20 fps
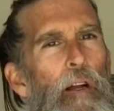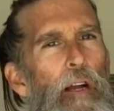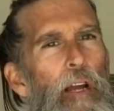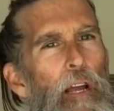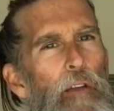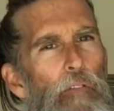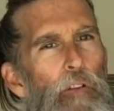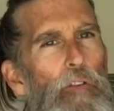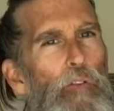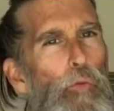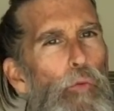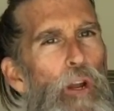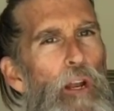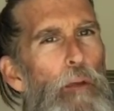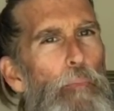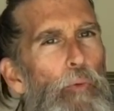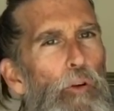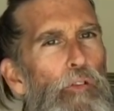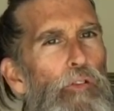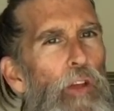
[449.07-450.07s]
Even
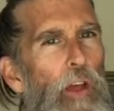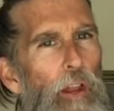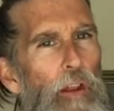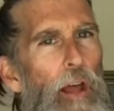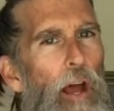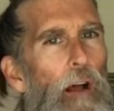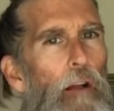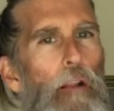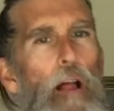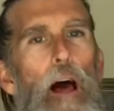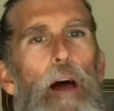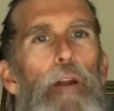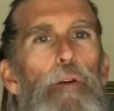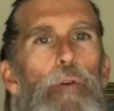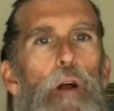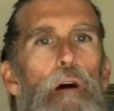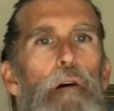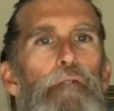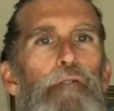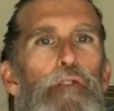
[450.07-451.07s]
20%. Now, a lot of
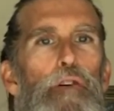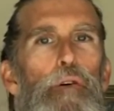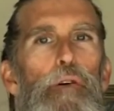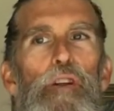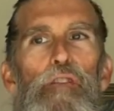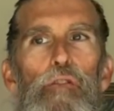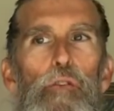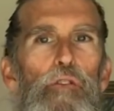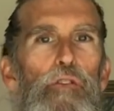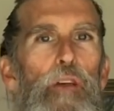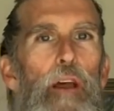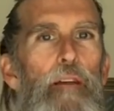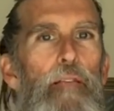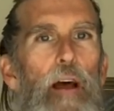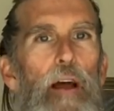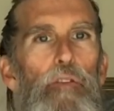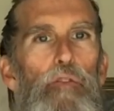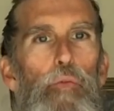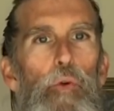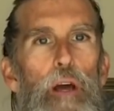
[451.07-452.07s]
raw foodists will say
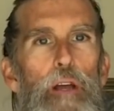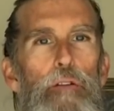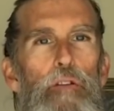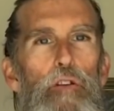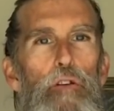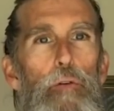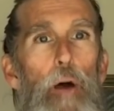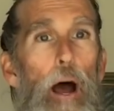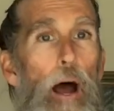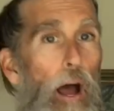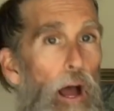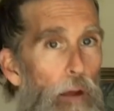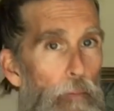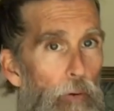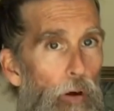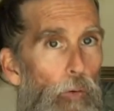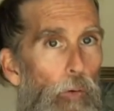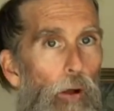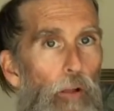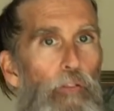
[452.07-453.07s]
that's way too high,
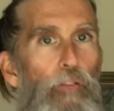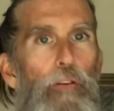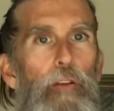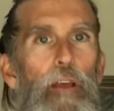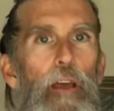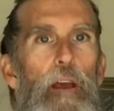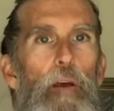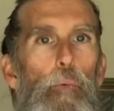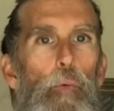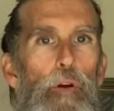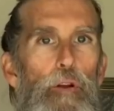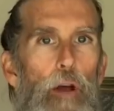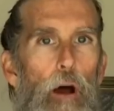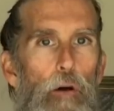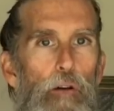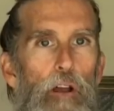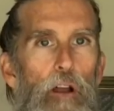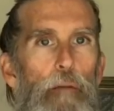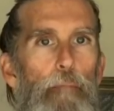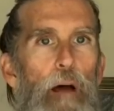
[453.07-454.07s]
but once again, we're
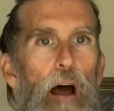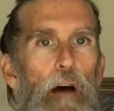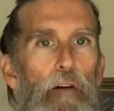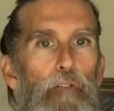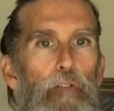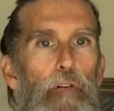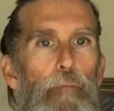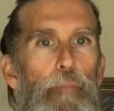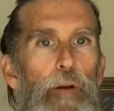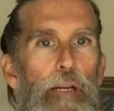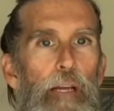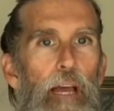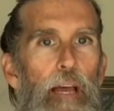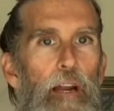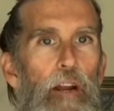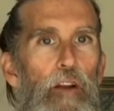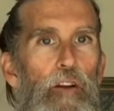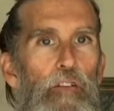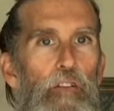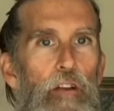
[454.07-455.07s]
talking about for
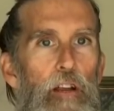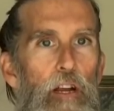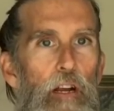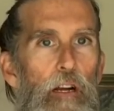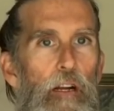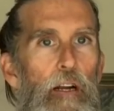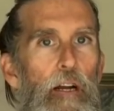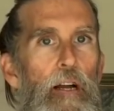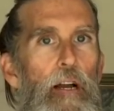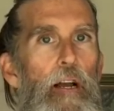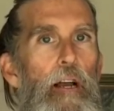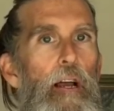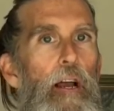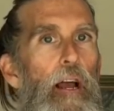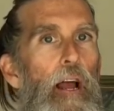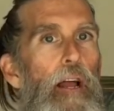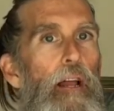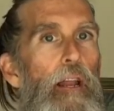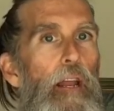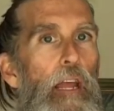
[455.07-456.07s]
beginners here.
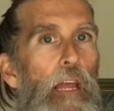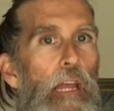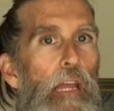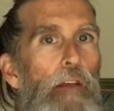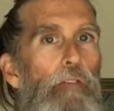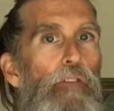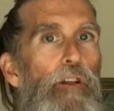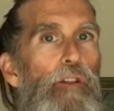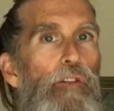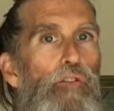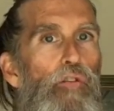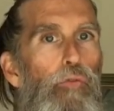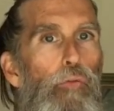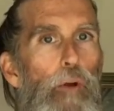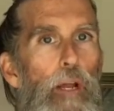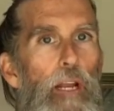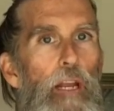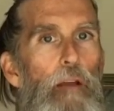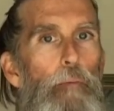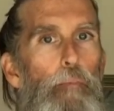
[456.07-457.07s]
And even
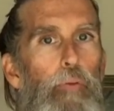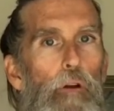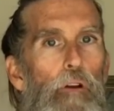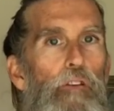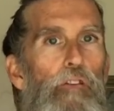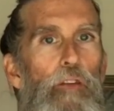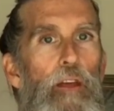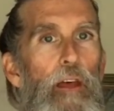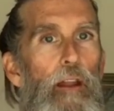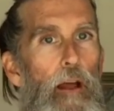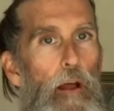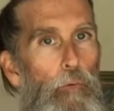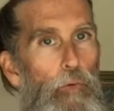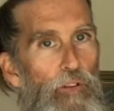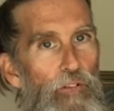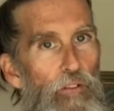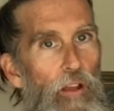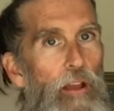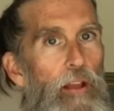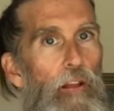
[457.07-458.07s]
20%, I
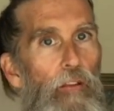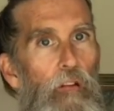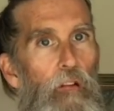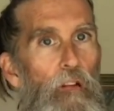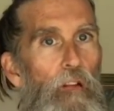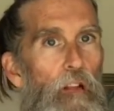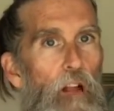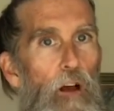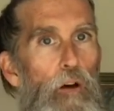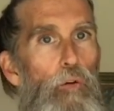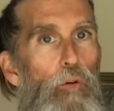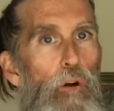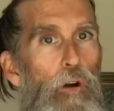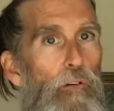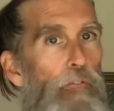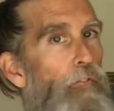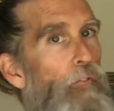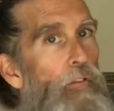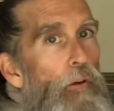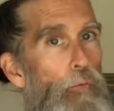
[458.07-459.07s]
would say, is
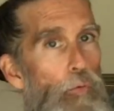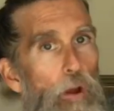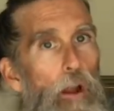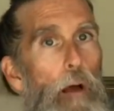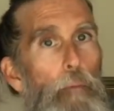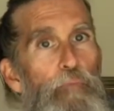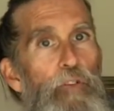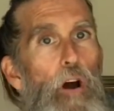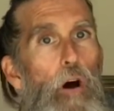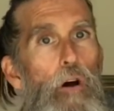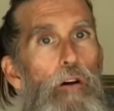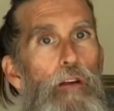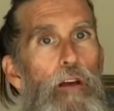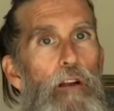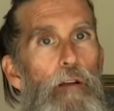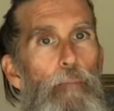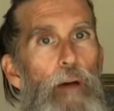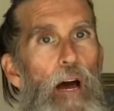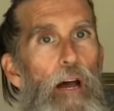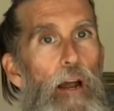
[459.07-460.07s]
lower than what I'm
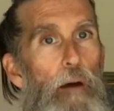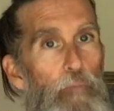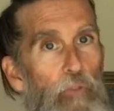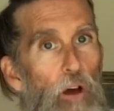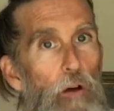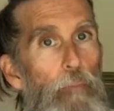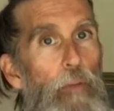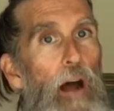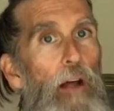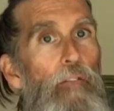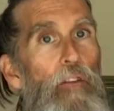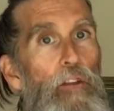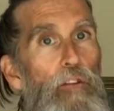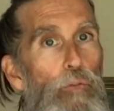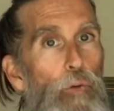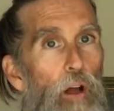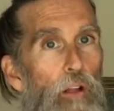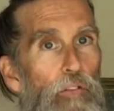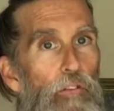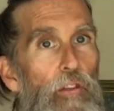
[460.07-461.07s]
talking about. I'm talking about these
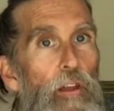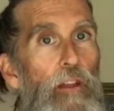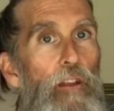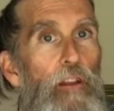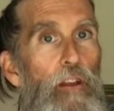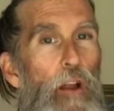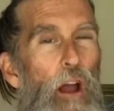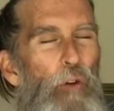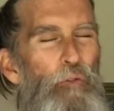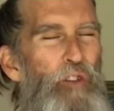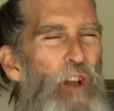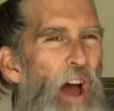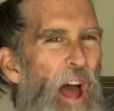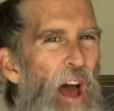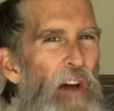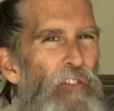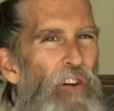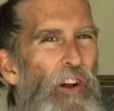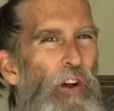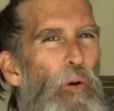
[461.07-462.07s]
ones that, you know,
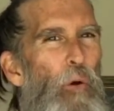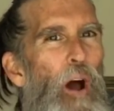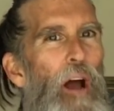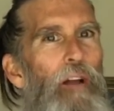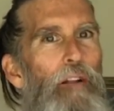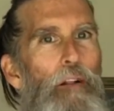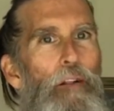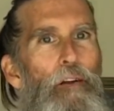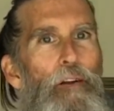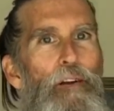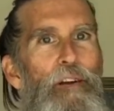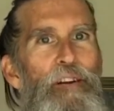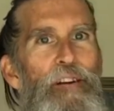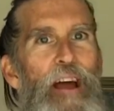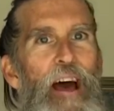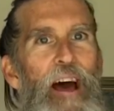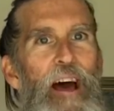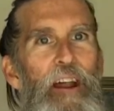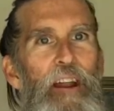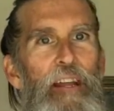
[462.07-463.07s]
haven't quite learned
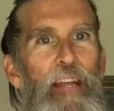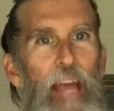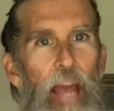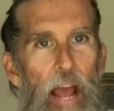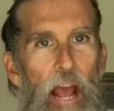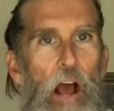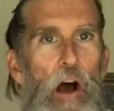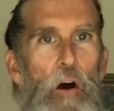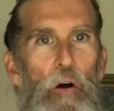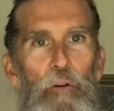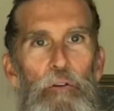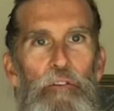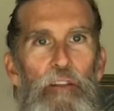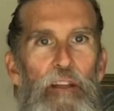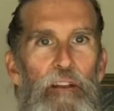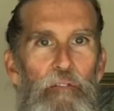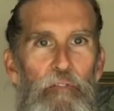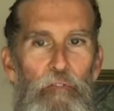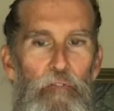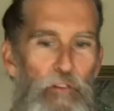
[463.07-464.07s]
how to count
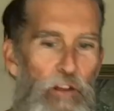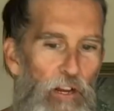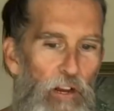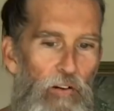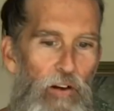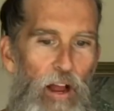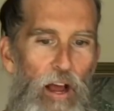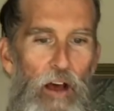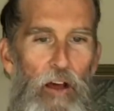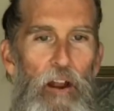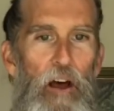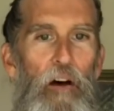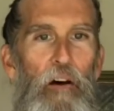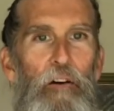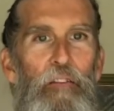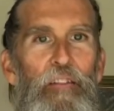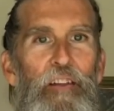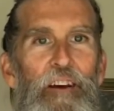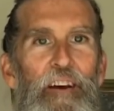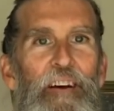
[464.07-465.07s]
and figure out
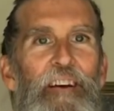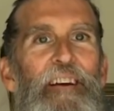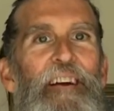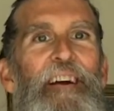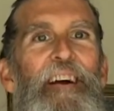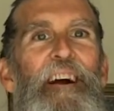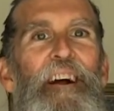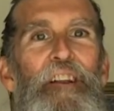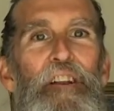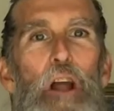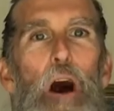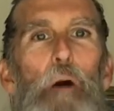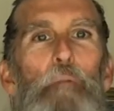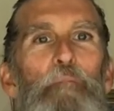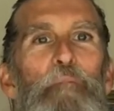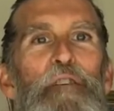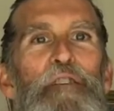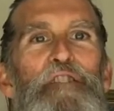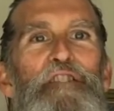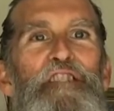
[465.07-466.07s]
all the
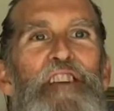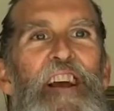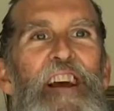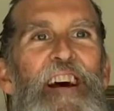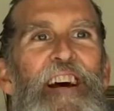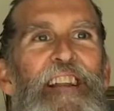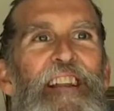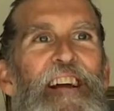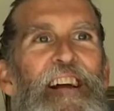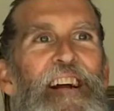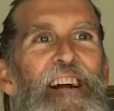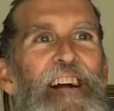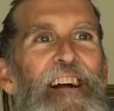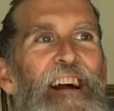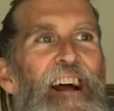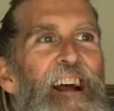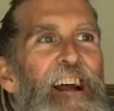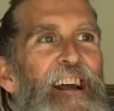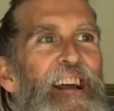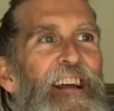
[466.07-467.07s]
numbers yet.
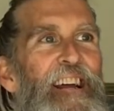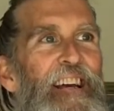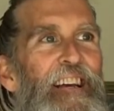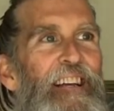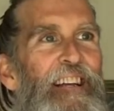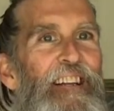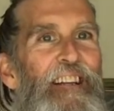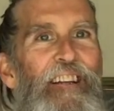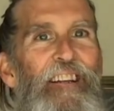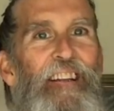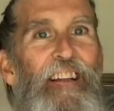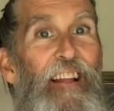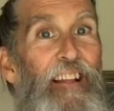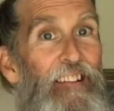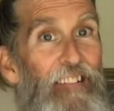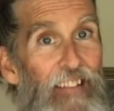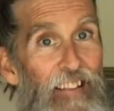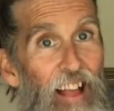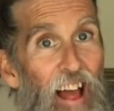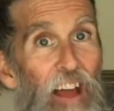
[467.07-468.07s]
And
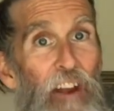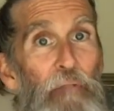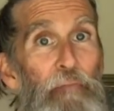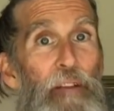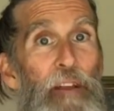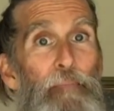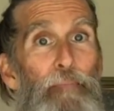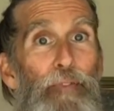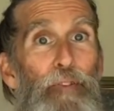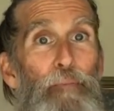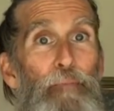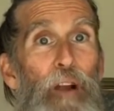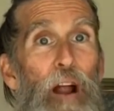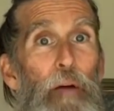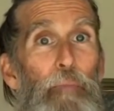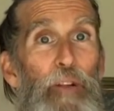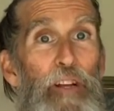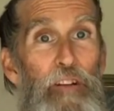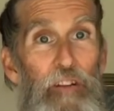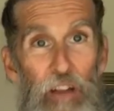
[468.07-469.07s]
a lot of people are
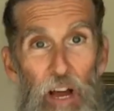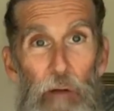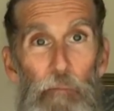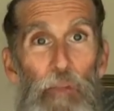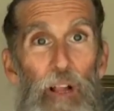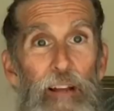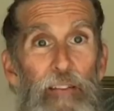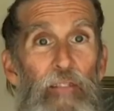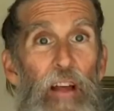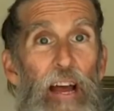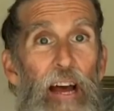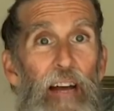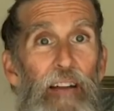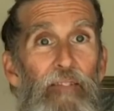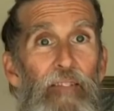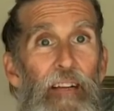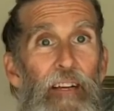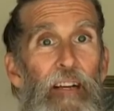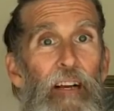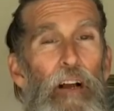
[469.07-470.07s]
probably doubling
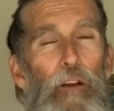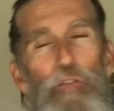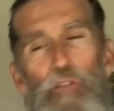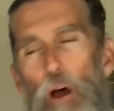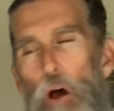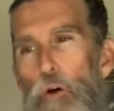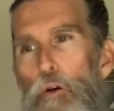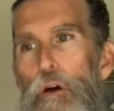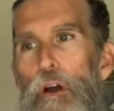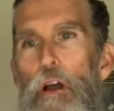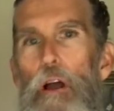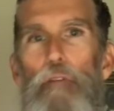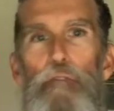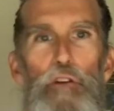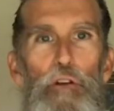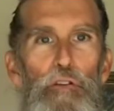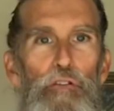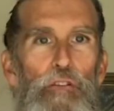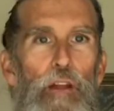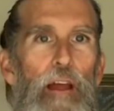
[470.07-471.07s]
that. So if
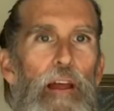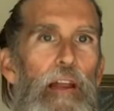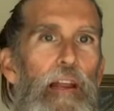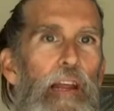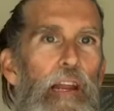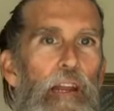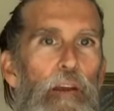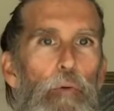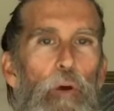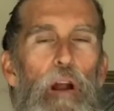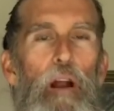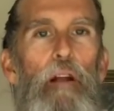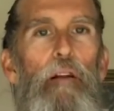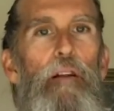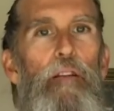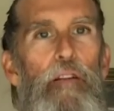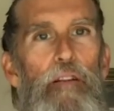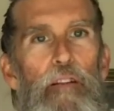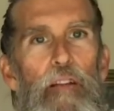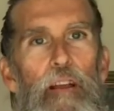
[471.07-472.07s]
you're staying anywhere
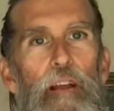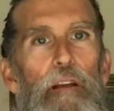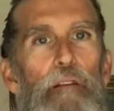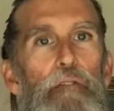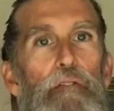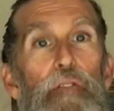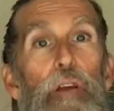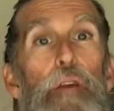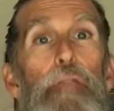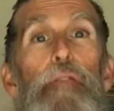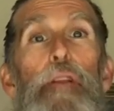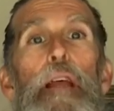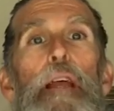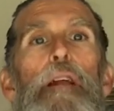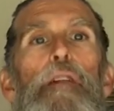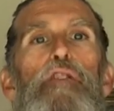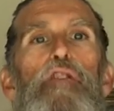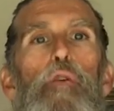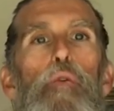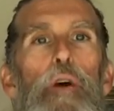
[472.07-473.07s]
in the 10,
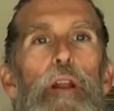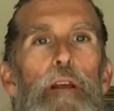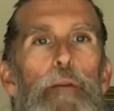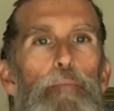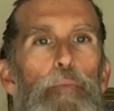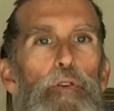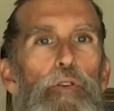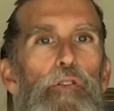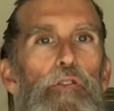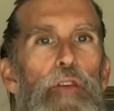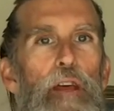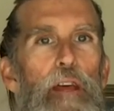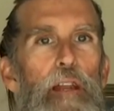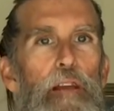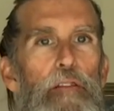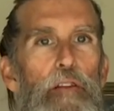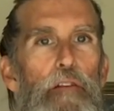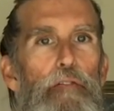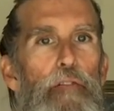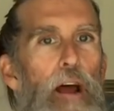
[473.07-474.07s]
15, 20%
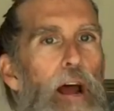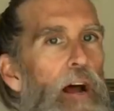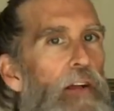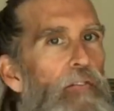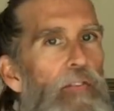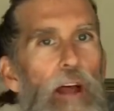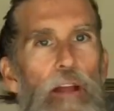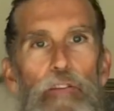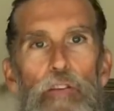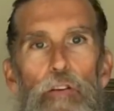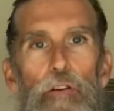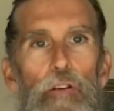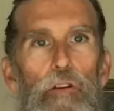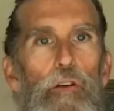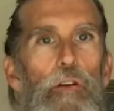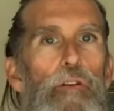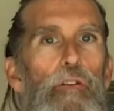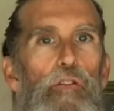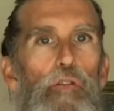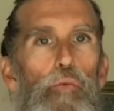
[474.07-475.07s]
in the fat, that's a
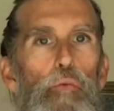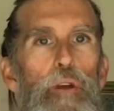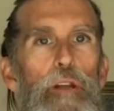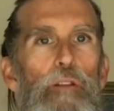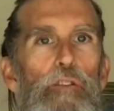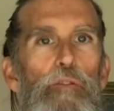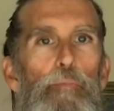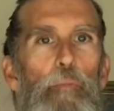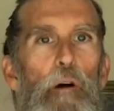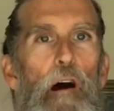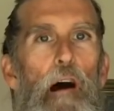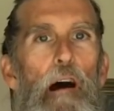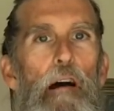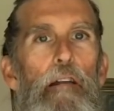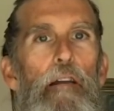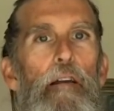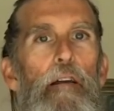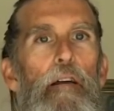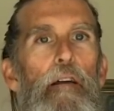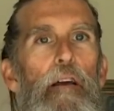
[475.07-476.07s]
good sweet
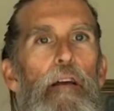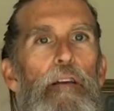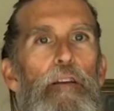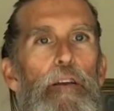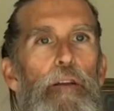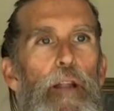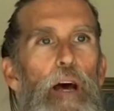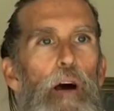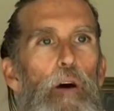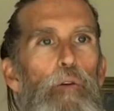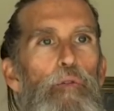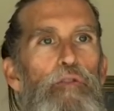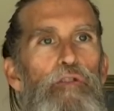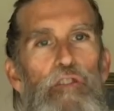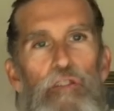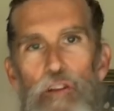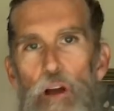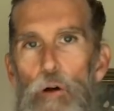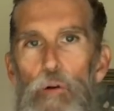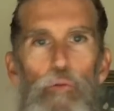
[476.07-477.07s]
spot. You know,
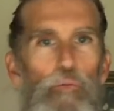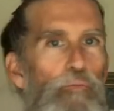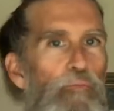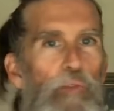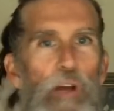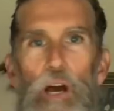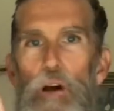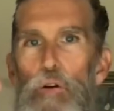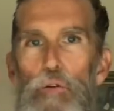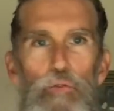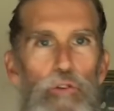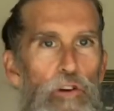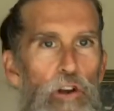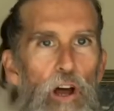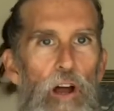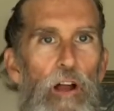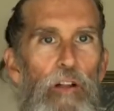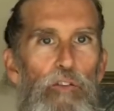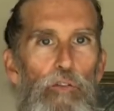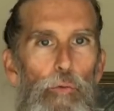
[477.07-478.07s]
don't go
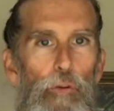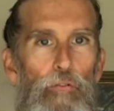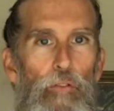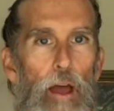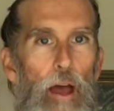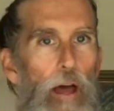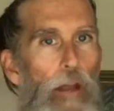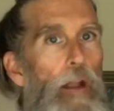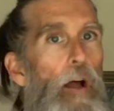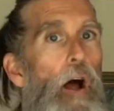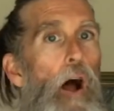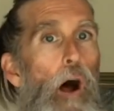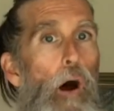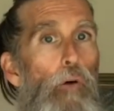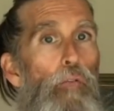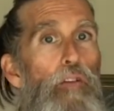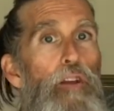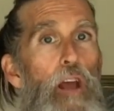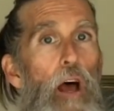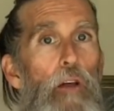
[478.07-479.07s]
nuts with that.
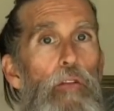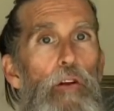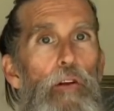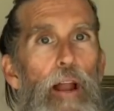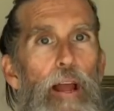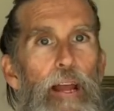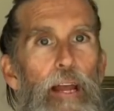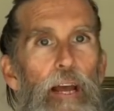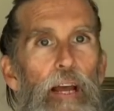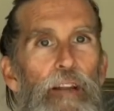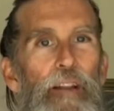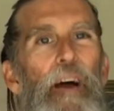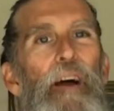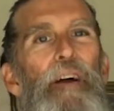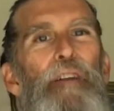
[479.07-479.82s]
On the other hand,